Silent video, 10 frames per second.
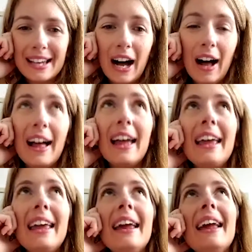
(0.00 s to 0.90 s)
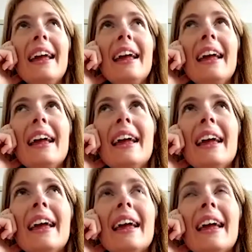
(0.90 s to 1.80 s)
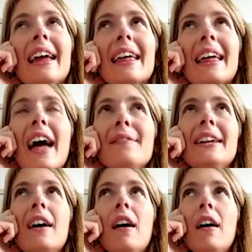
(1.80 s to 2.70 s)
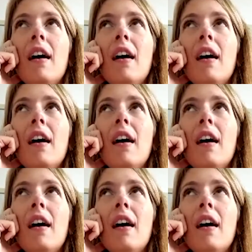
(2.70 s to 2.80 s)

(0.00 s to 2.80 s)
I mean,